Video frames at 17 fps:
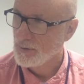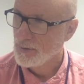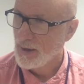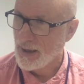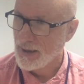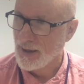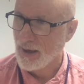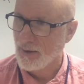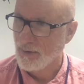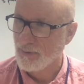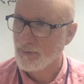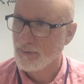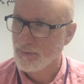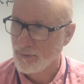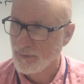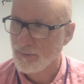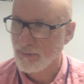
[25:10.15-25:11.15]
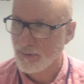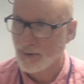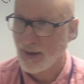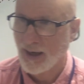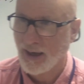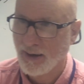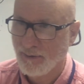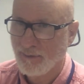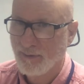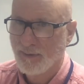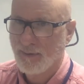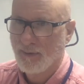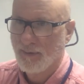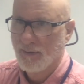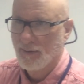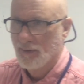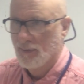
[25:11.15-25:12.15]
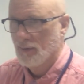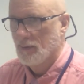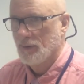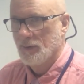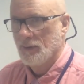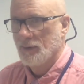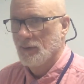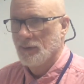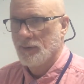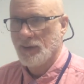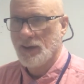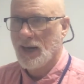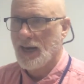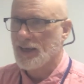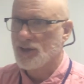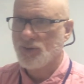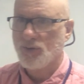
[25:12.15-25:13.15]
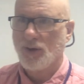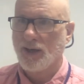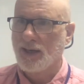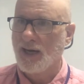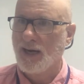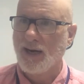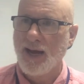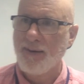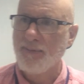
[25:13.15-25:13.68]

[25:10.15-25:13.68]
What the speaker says: I know. Okay. The knots really kind of,